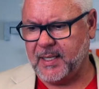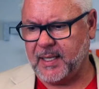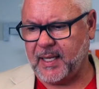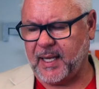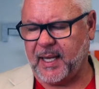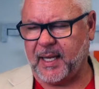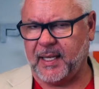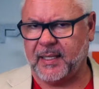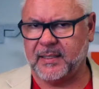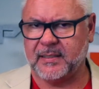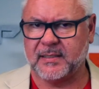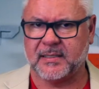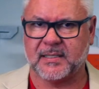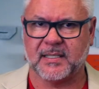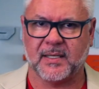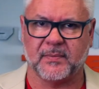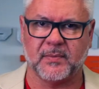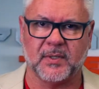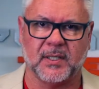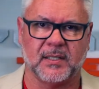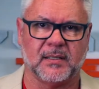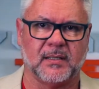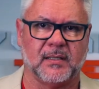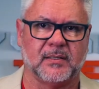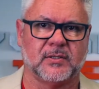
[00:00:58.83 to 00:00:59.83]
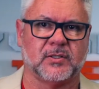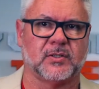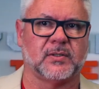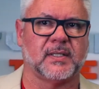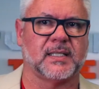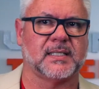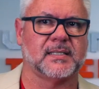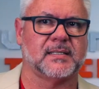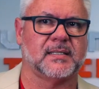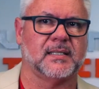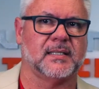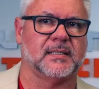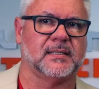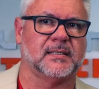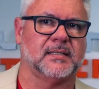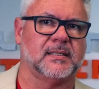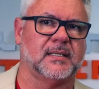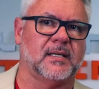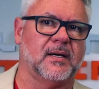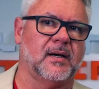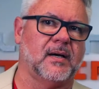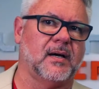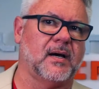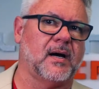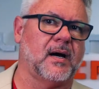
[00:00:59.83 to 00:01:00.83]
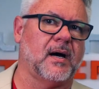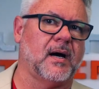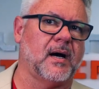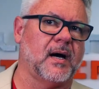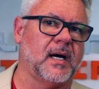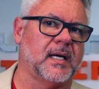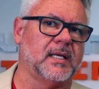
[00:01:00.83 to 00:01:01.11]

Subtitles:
and some of the little tricks that I